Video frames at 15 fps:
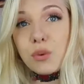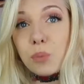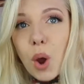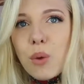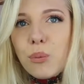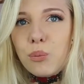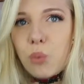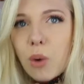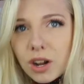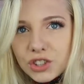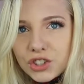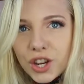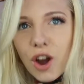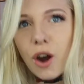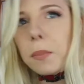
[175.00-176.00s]
I won't
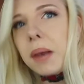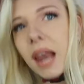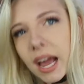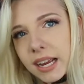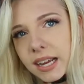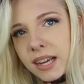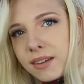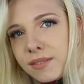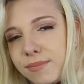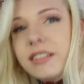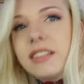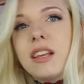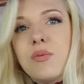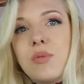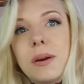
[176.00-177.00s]
watch it, I'll play it.
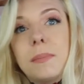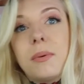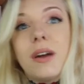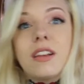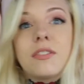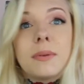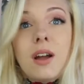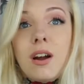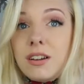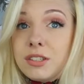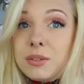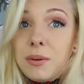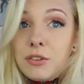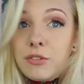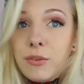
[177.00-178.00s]
So then when a boy asks me, oh,
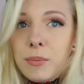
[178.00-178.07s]
do you watch